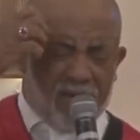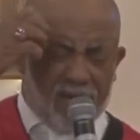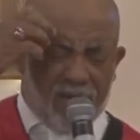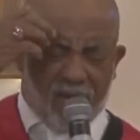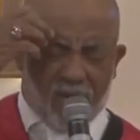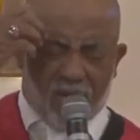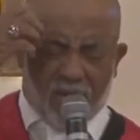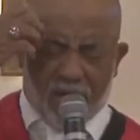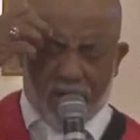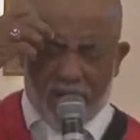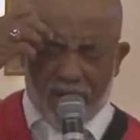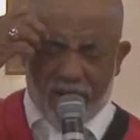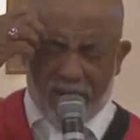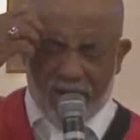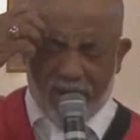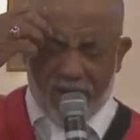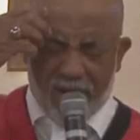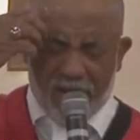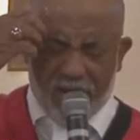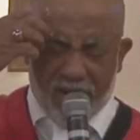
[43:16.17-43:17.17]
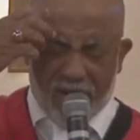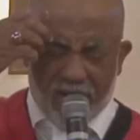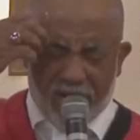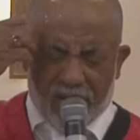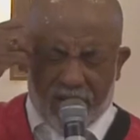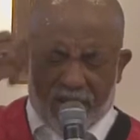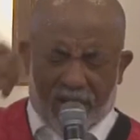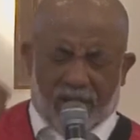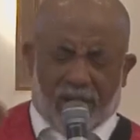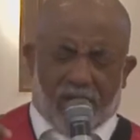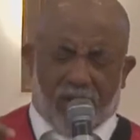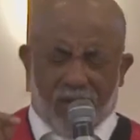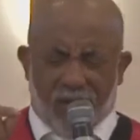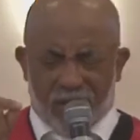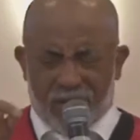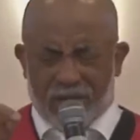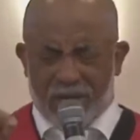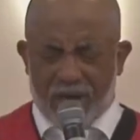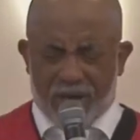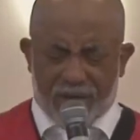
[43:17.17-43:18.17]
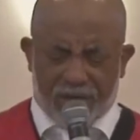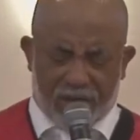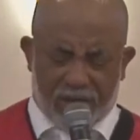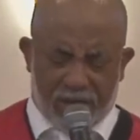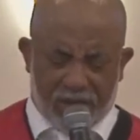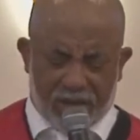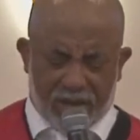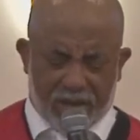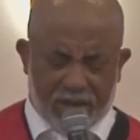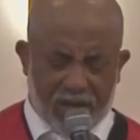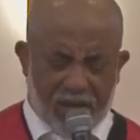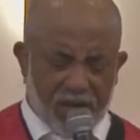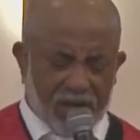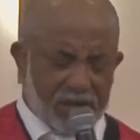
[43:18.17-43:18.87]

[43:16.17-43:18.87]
for your son Jesus, our